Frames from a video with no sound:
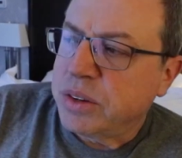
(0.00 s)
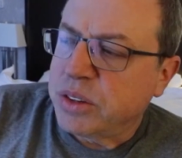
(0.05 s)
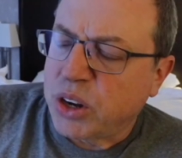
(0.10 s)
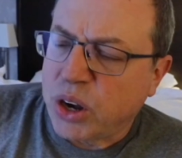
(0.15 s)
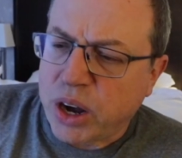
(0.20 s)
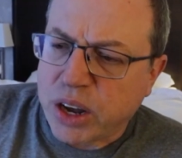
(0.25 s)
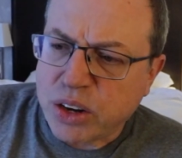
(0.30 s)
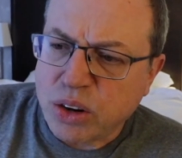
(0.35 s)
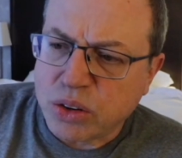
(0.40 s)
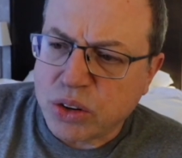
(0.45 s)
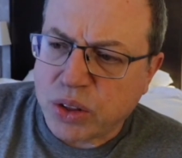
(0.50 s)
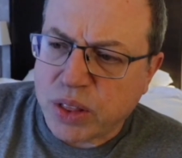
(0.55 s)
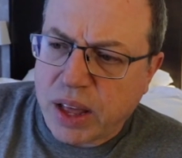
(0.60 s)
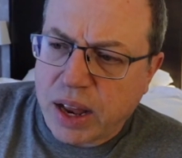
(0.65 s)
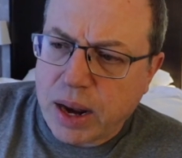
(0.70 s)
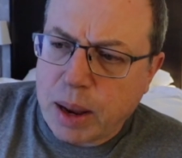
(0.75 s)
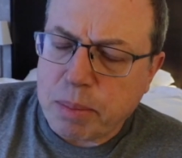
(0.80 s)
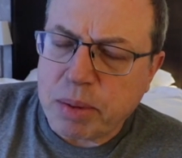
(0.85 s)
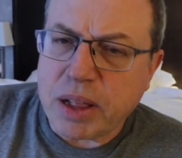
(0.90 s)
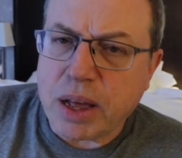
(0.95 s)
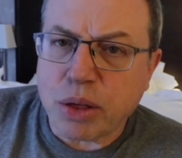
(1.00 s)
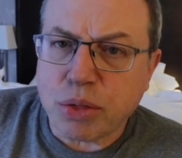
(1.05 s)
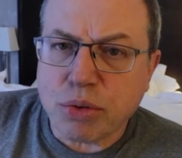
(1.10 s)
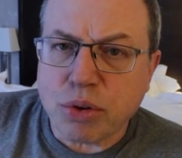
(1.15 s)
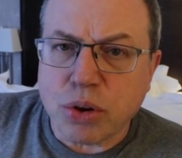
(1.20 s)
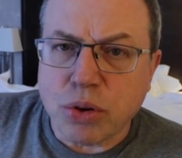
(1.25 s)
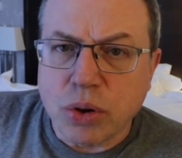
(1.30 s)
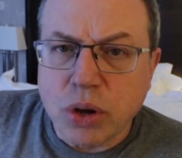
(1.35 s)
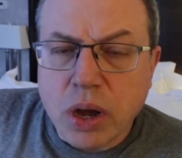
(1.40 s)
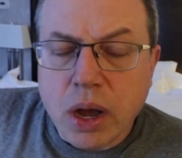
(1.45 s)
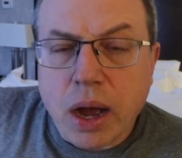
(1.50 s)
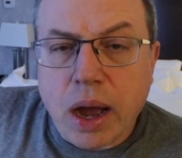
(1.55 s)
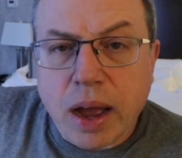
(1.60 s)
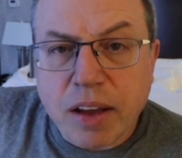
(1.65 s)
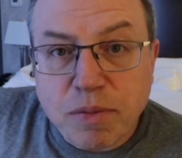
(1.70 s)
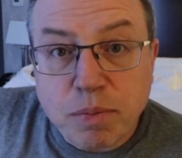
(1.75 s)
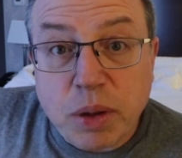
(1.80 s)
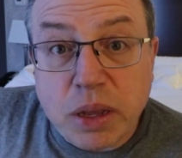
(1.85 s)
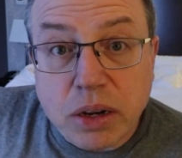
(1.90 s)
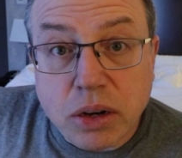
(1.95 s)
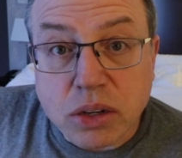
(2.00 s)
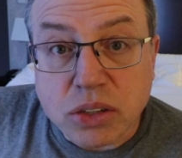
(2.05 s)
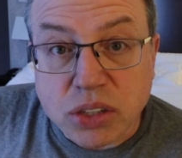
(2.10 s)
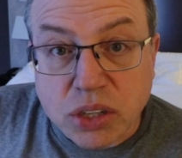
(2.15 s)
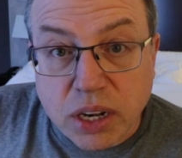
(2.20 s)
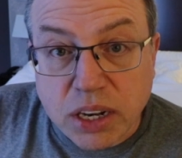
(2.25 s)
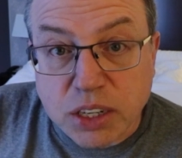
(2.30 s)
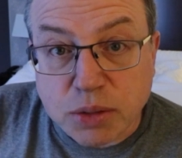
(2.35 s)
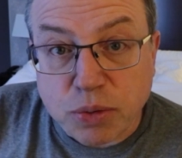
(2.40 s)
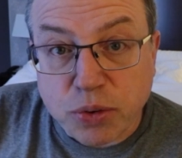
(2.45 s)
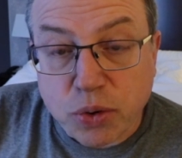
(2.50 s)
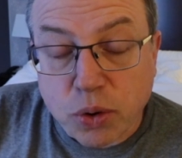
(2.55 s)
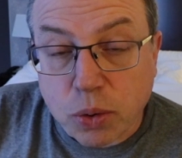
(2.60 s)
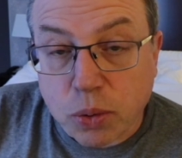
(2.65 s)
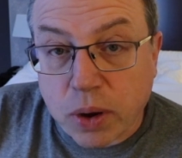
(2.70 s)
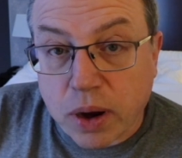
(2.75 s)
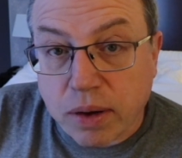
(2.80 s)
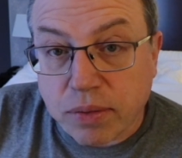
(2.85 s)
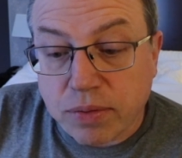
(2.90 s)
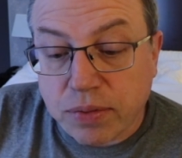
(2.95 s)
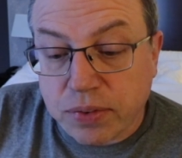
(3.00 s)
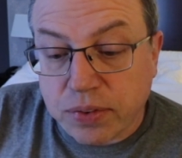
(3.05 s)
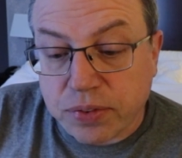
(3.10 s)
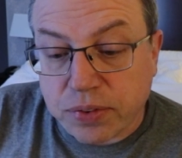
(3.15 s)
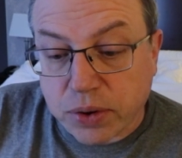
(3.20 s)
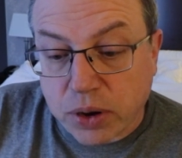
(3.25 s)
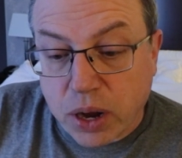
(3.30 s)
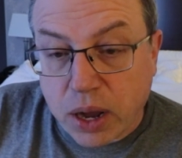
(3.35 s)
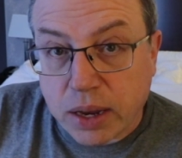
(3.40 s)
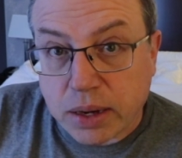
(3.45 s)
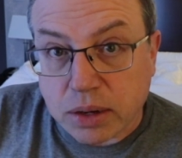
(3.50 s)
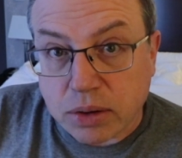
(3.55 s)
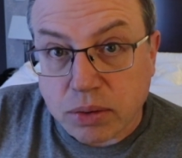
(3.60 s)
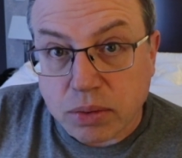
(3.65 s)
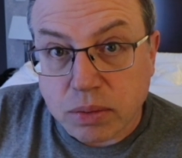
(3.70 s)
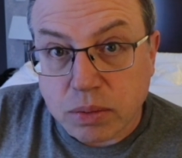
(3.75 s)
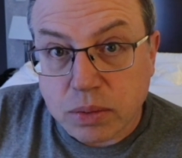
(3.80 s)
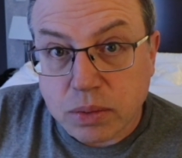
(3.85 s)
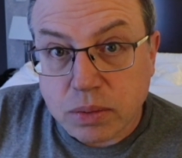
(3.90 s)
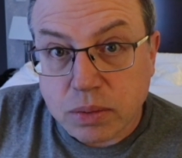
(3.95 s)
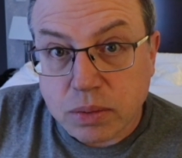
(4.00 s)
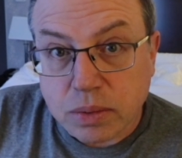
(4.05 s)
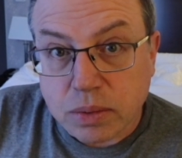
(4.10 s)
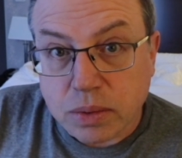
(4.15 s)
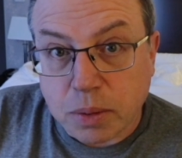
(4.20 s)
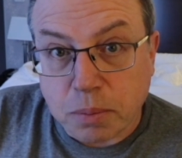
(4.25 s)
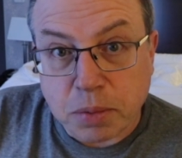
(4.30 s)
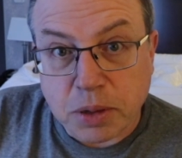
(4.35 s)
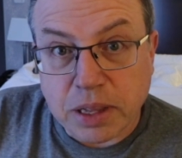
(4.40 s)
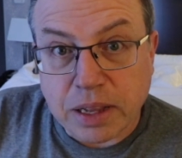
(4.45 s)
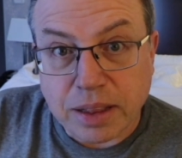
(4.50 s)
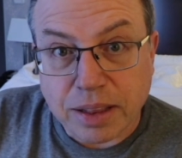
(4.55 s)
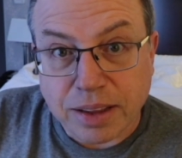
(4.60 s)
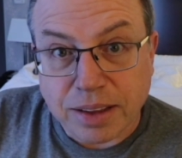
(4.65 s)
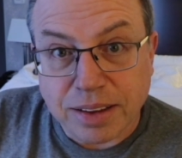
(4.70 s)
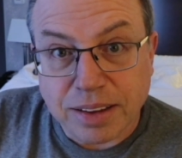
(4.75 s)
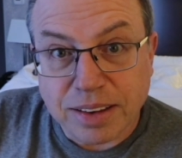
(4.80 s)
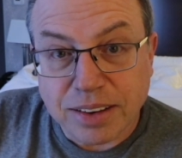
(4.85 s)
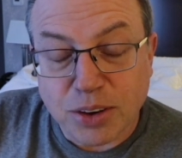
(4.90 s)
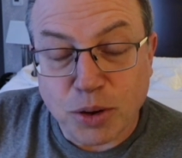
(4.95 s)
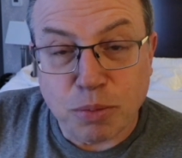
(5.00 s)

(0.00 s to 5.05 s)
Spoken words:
No, I don't do that. I plow through. I've been on stage before where I've forgotten completely,